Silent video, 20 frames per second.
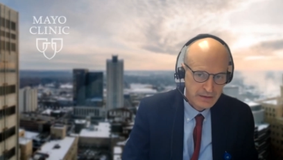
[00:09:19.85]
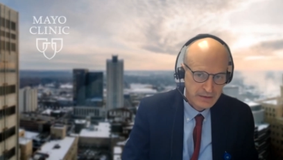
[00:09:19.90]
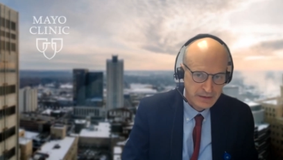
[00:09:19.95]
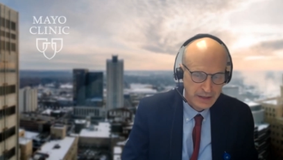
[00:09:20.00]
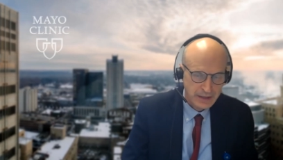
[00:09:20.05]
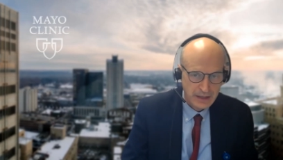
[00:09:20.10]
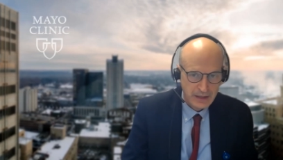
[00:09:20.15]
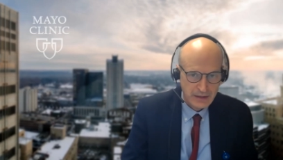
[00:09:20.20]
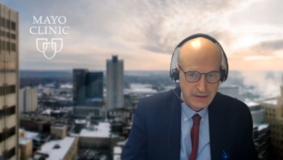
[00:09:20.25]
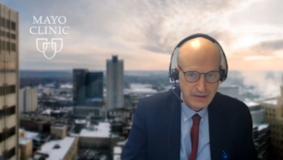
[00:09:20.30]
the
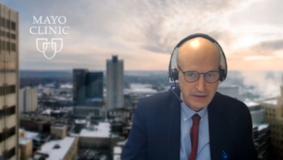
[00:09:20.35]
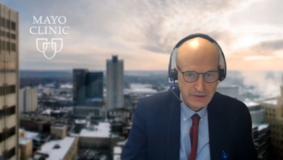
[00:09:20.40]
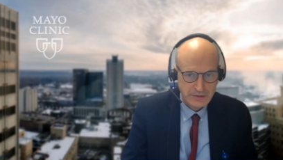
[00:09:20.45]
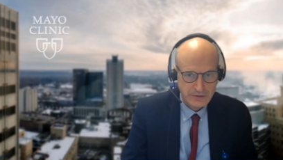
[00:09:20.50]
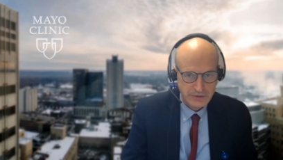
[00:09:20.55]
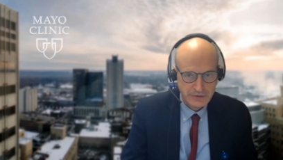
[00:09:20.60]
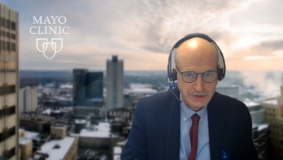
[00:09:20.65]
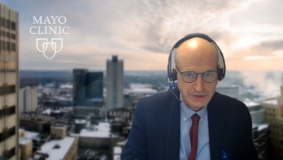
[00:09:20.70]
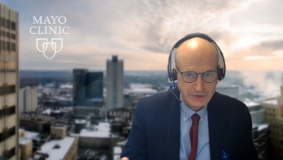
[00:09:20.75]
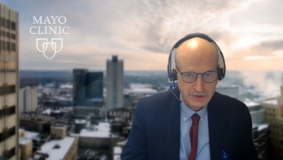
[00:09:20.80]
L A D
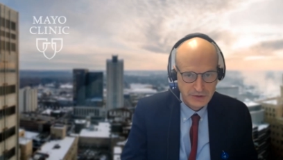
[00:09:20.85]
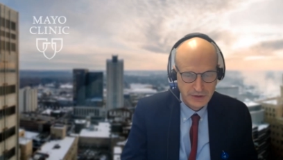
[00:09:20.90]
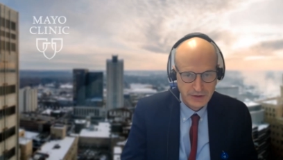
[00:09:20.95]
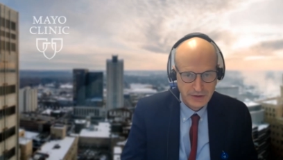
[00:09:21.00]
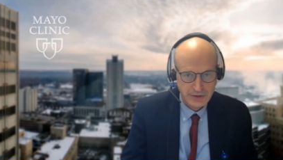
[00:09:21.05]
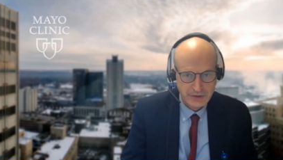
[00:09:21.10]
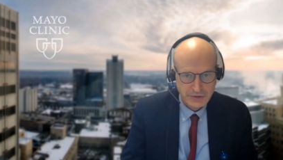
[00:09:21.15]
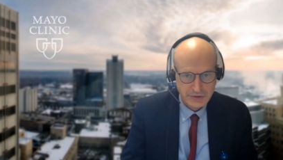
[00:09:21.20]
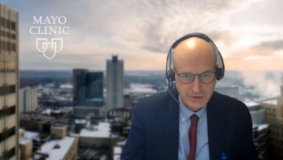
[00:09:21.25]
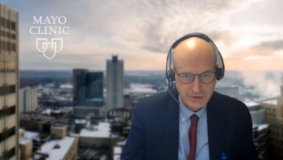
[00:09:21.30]
territory,
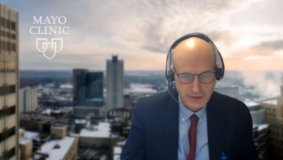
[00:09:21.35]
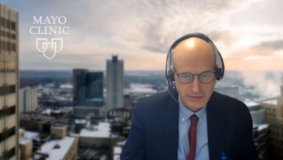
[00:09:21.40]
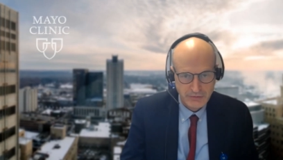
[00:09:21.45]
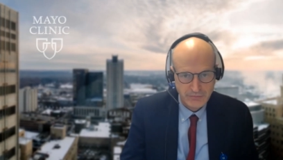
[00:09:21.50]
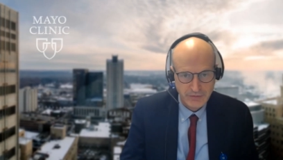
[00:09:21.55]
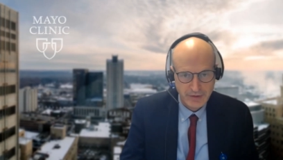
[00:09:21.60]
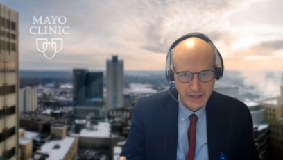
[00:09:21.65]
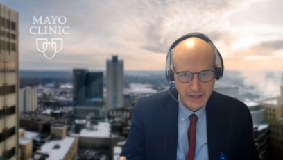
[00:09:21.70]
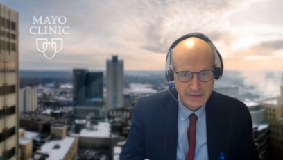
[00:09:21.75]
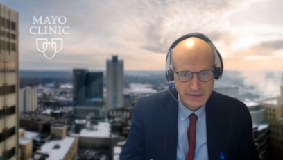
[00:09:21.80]
the
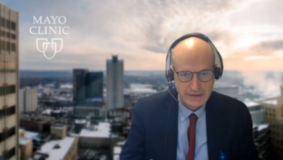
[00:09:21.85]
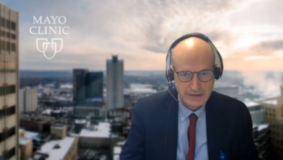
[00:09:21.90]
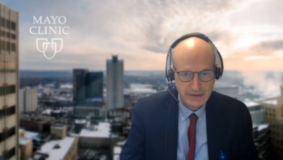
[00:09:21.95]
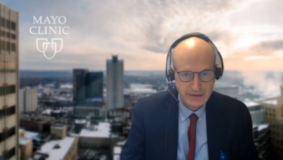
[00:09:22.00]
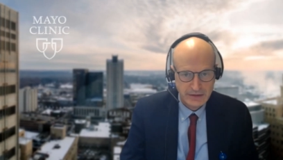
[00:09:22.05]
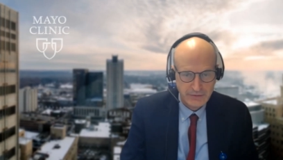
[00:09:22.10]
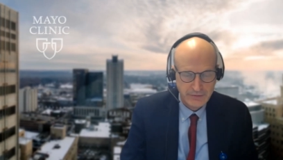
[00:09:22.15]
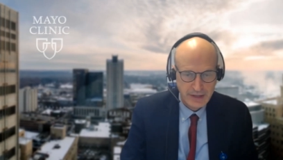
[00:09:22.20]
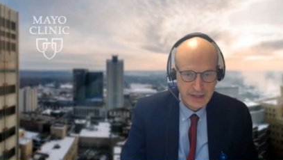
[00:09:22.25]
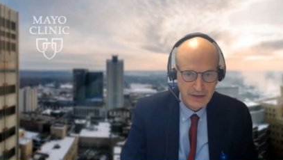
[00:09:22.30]
circumflex and
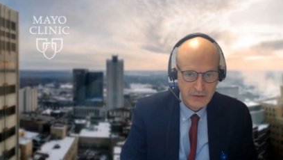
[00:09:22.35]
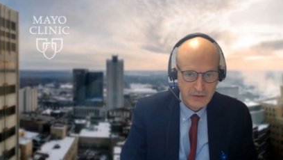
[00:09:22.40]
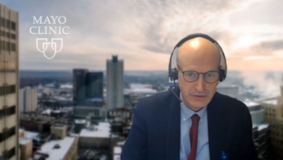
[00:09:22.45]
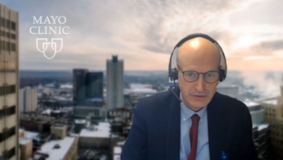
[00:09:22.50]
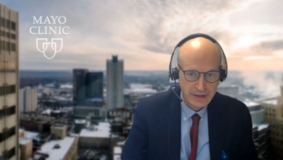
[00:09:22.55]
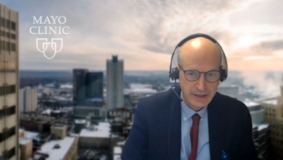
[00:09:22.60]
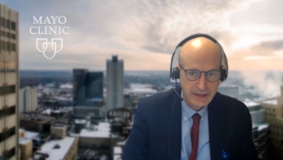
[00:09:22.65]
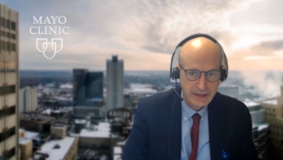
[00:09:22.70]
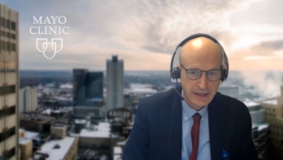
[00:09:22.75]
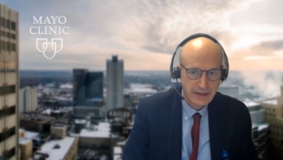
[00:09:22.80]
the right
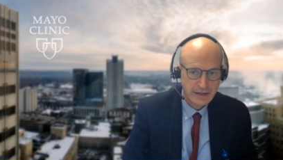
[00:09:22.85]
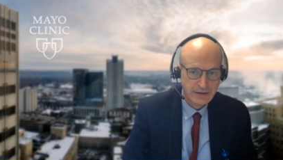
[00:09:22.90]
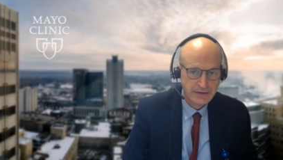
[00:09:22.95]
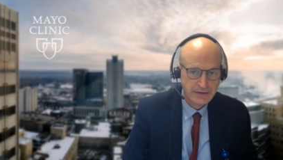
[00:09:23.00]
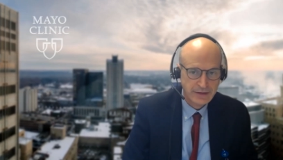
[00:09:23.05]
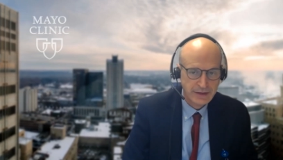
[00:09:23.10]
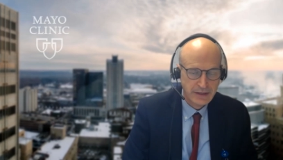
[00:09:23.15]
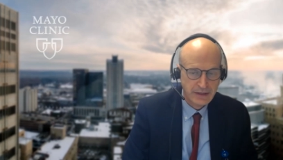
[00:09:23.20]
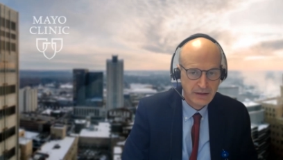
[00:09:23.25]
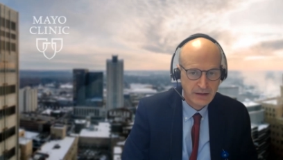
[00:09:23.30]
coronary
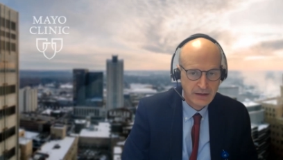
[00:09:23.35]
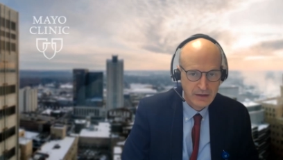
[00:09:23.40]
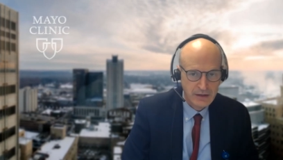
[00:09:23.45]
artery,